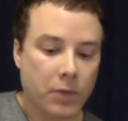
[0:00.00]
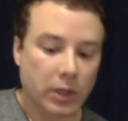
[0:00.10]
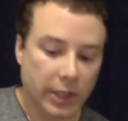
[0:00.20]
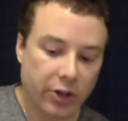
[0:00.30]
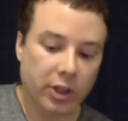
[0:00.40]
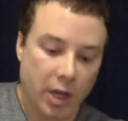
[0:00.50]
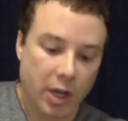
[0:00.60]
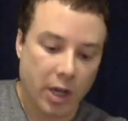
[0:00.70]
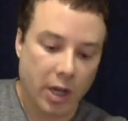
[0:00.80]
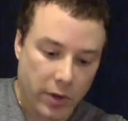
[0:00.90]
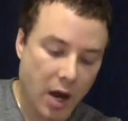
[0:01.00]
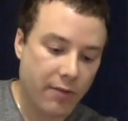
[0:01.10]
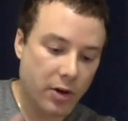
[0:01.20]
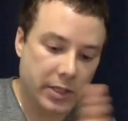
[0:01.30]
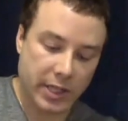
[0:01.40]
Literally going
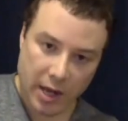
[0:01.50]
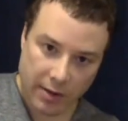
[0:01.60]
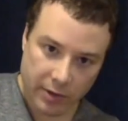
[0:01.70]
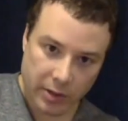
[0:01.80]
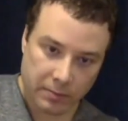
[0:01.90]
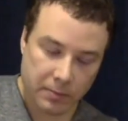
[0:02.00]
cover to cover,